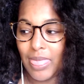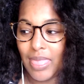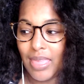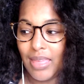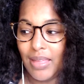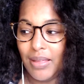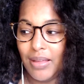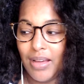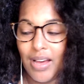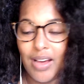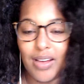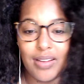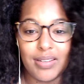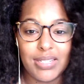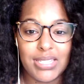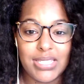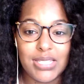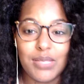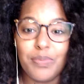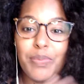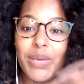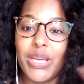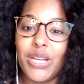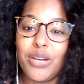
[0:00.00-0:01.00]
all these
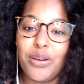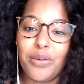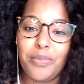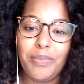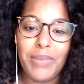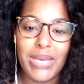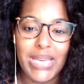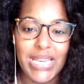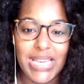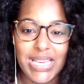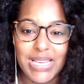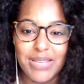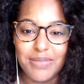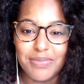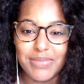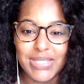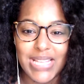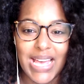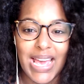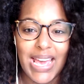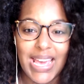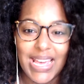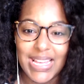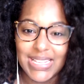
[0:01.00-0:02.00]
bitter memes
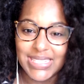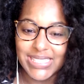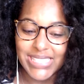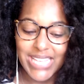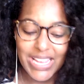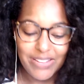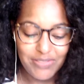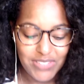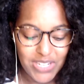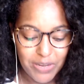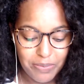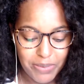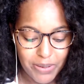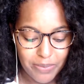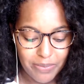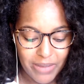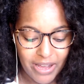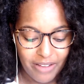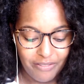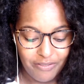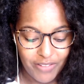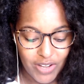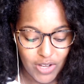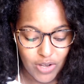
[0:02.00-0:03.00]
I had saved up in
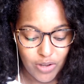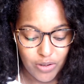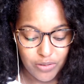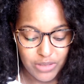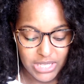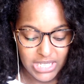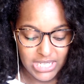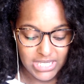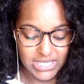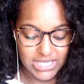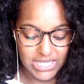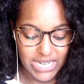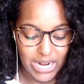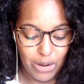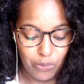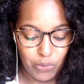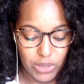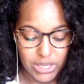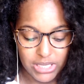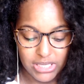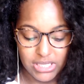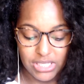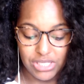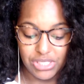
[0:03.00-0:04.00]
my phone, things that I
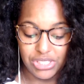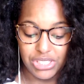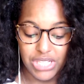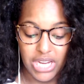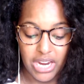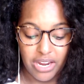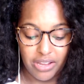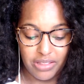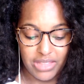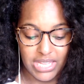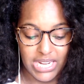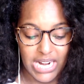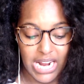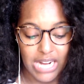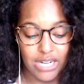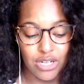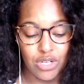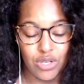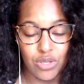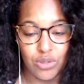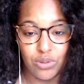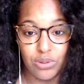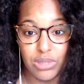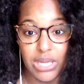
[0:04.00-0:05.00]
wanted to share that I
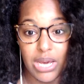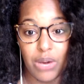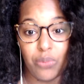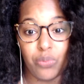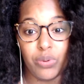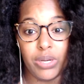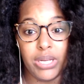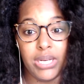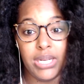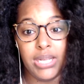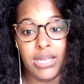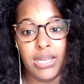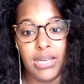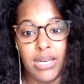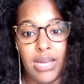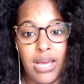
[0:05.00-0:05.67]
knew that wouldn't